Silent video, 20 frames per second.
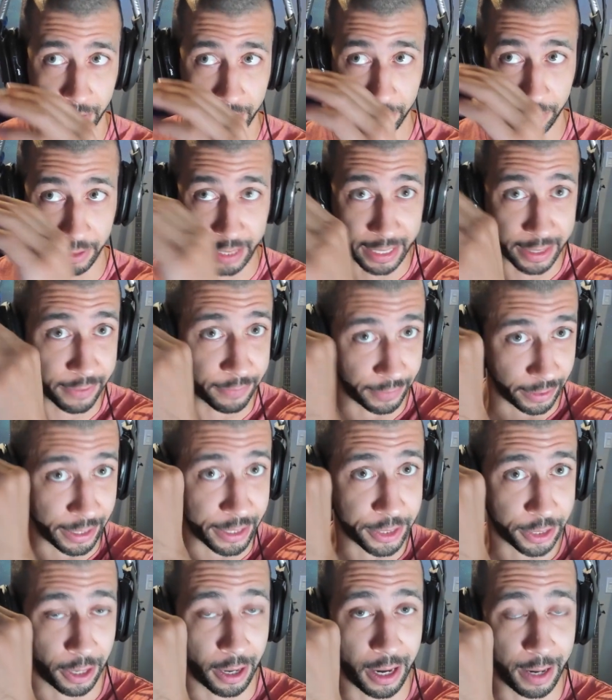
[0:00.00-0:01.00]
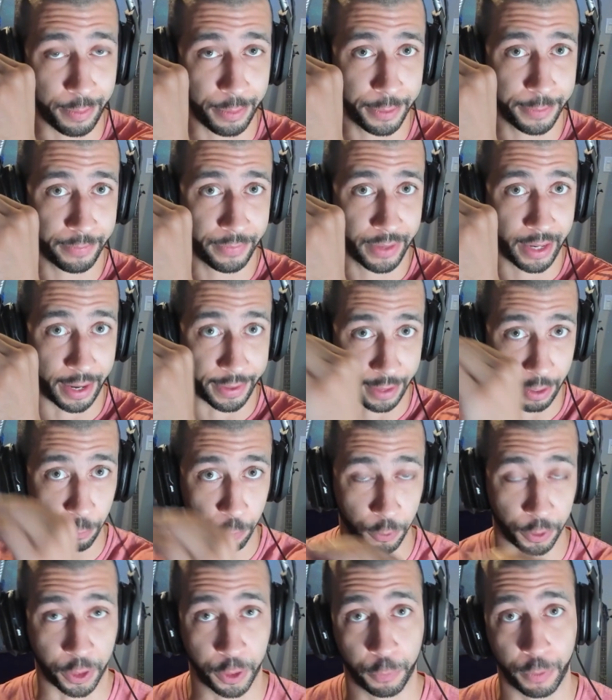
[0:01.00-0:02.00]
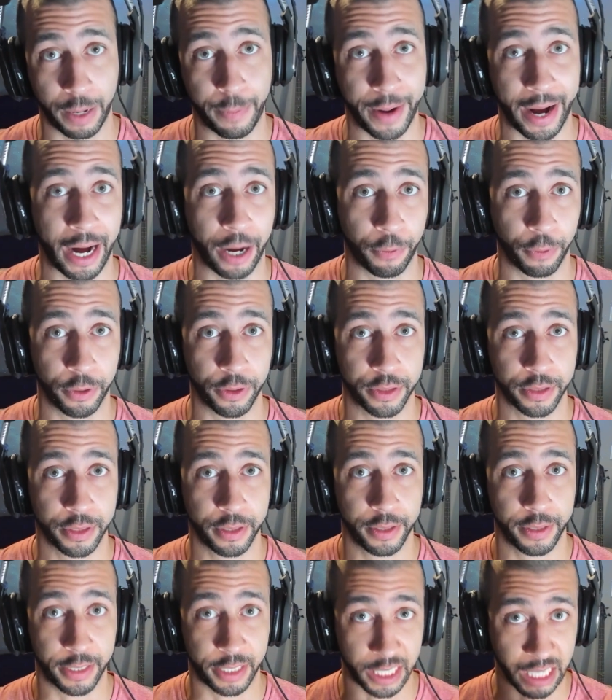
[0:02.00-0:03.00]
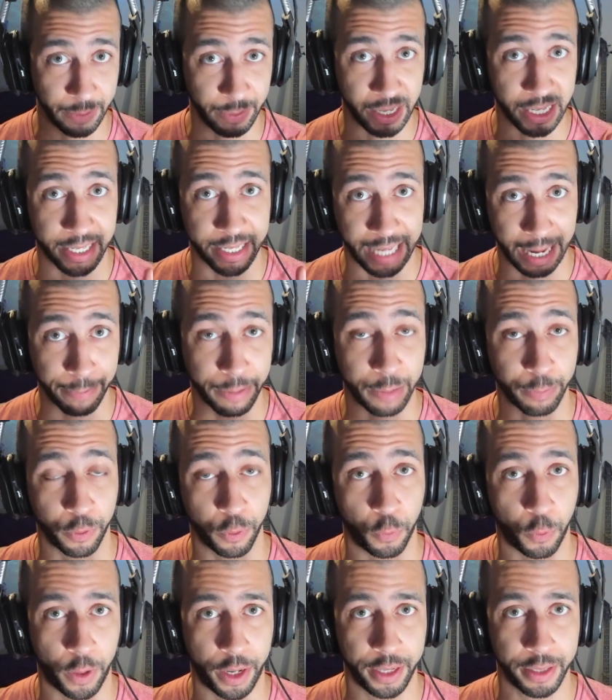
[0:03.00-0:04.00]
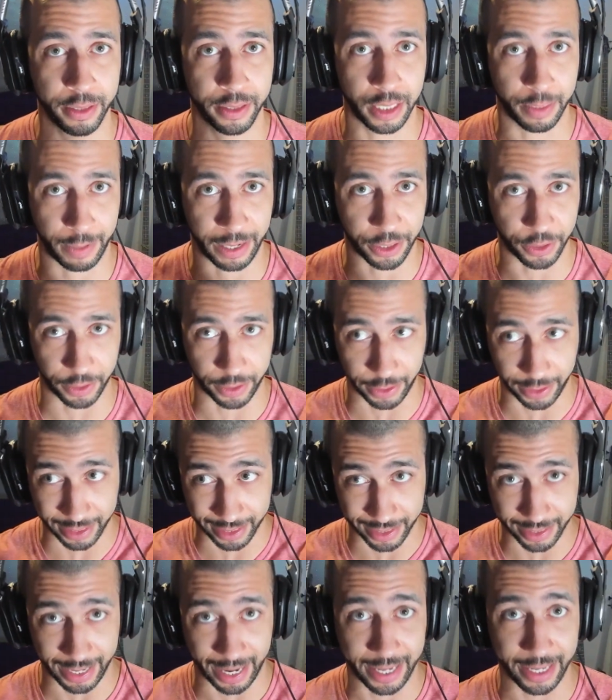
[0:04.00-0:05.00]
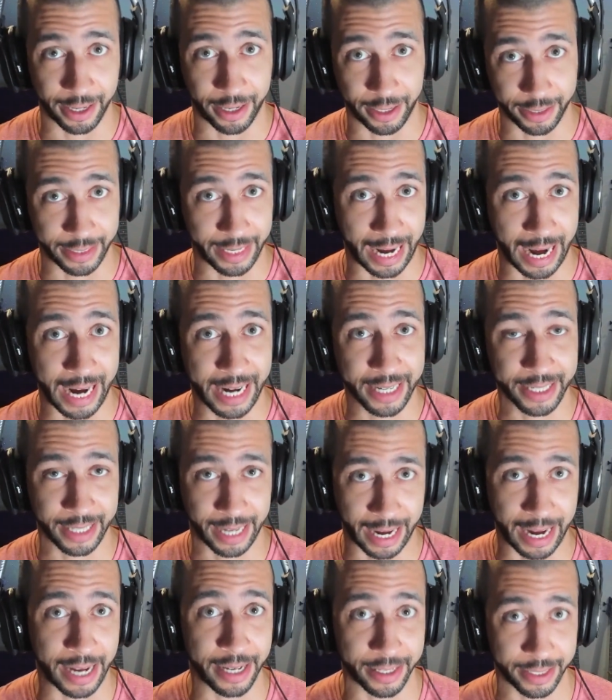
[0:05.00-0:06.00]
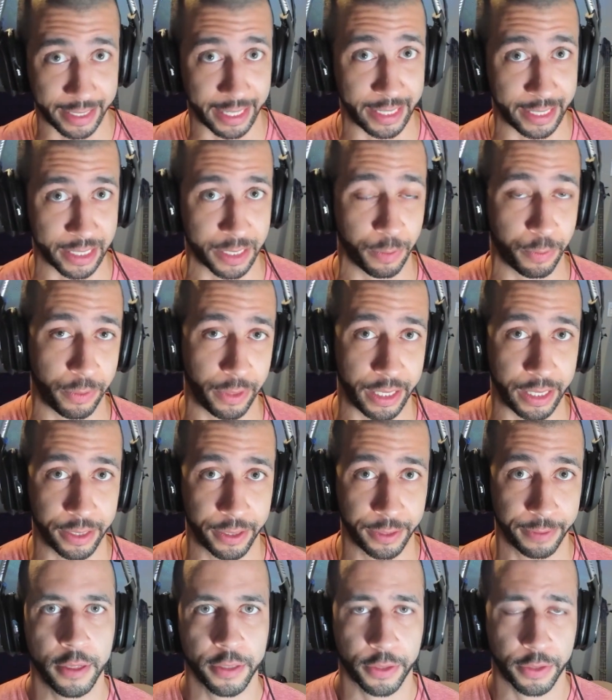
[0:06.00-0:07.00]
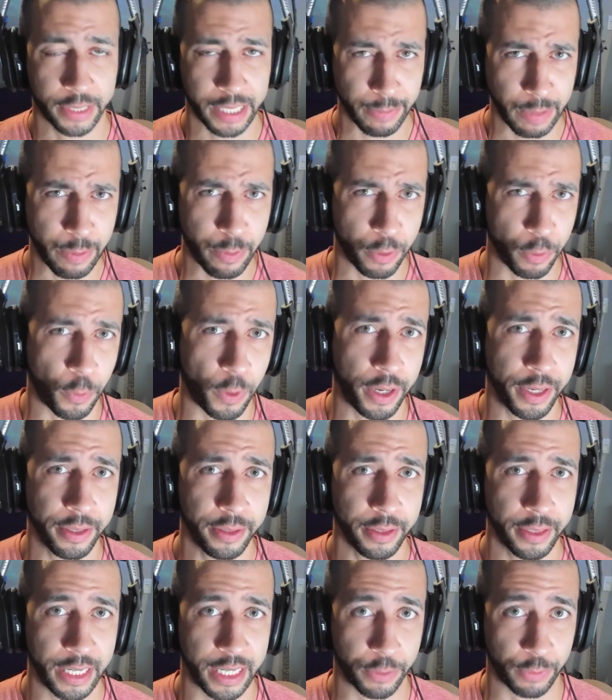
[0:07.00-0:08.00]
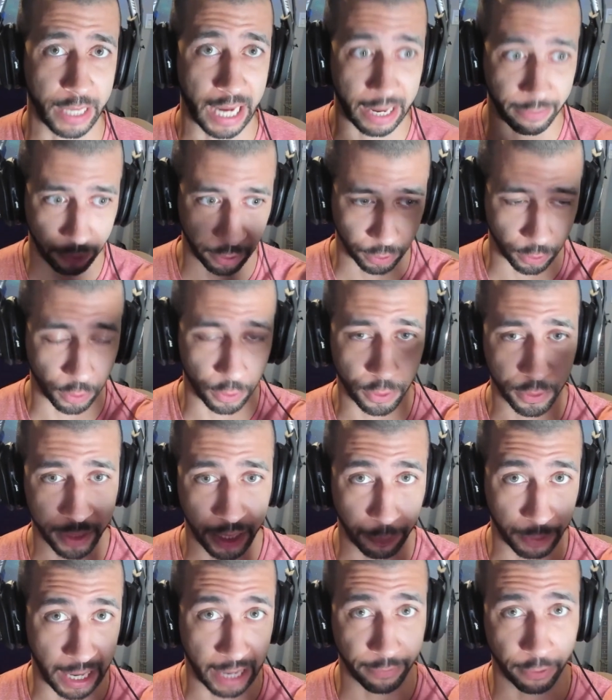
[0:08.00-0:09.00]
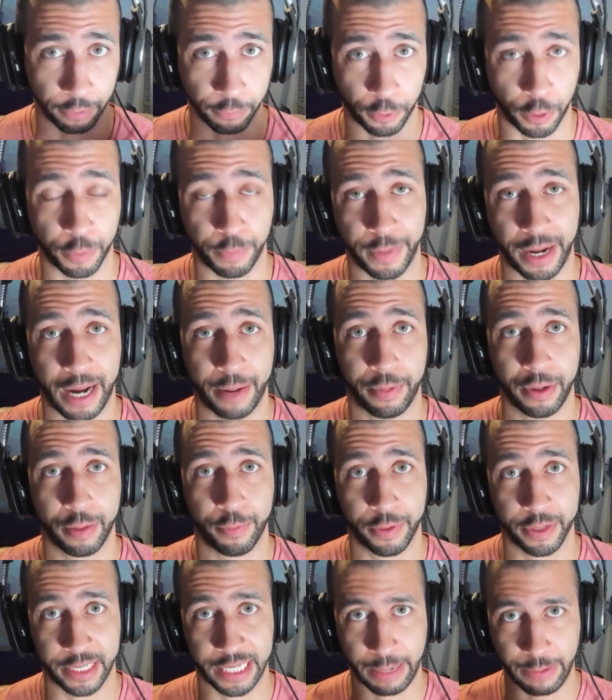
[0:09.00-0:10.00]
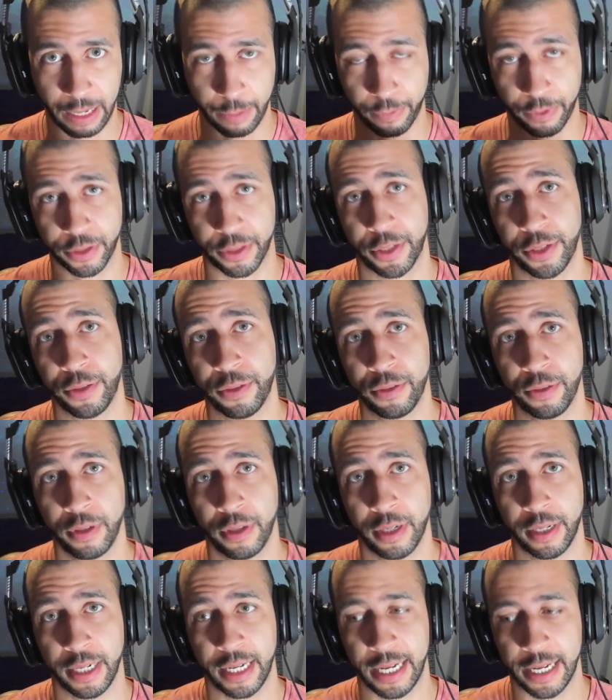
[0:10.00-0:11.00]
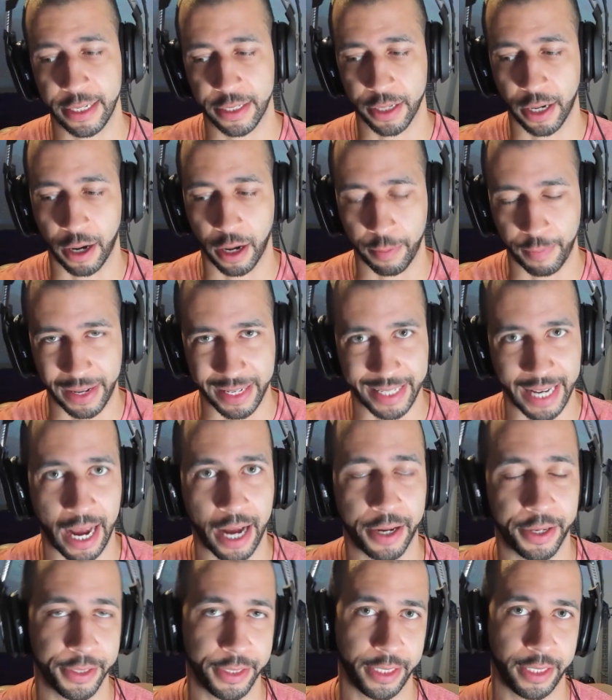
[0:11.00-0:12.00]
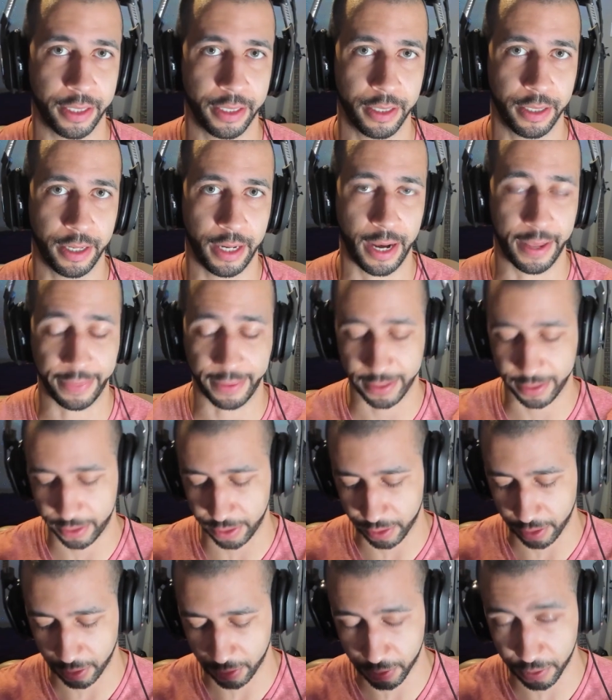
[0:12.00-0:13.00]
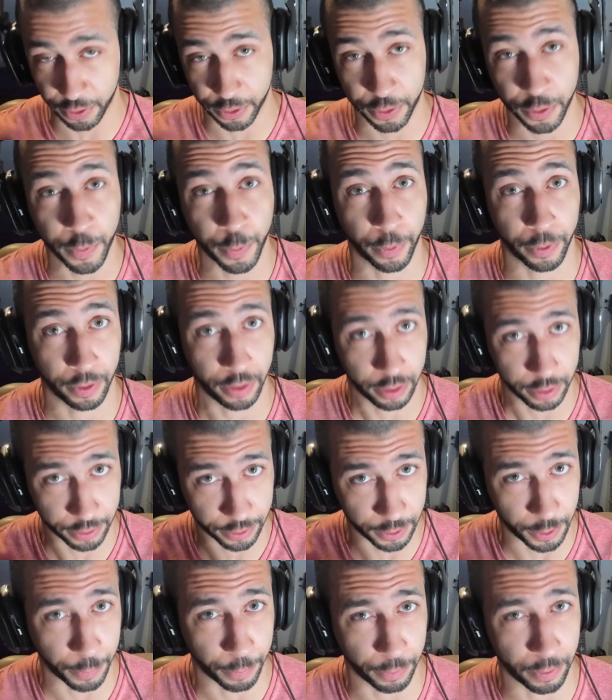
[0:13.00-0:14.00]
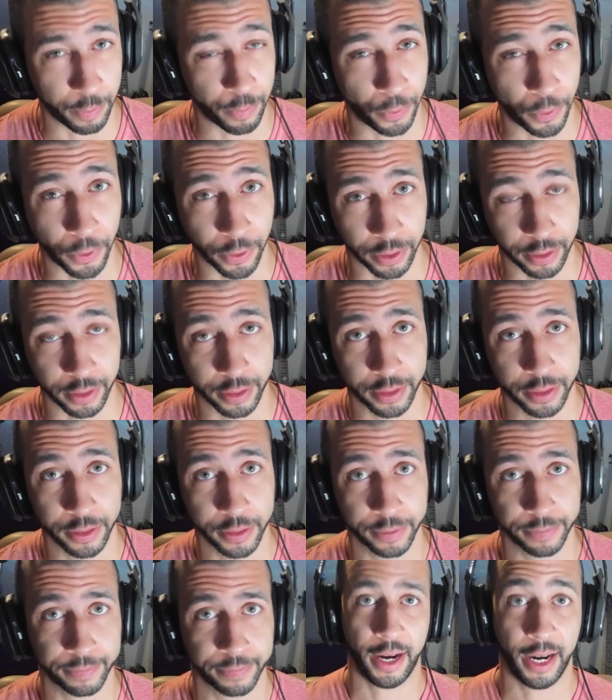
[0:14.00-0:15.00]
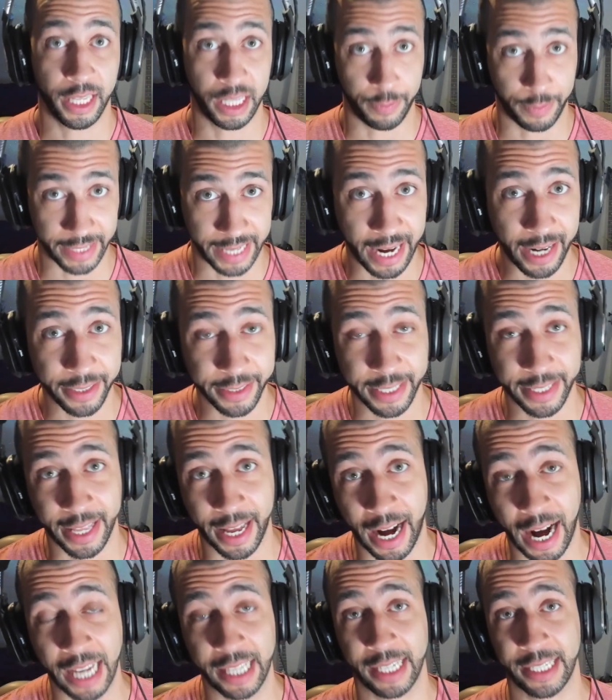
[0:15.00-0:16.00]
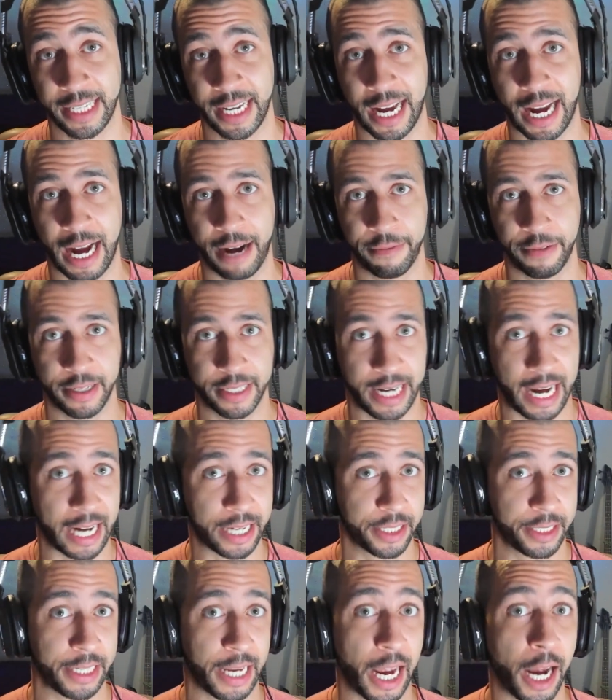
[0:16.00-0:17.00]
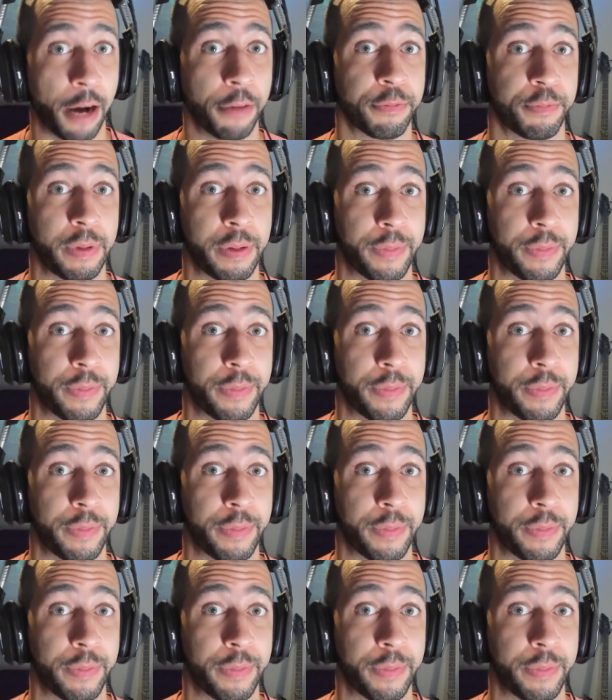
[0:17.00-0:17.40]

Look at the very top and then work your way backwards. This is gonna be step number one to make sure that you can stay on task and stay disciplined. So step number one is we have our goals and we have our roadmap, but step number two is our mentality. And this is super, super important. And the mentality that I like to have and has actually helped me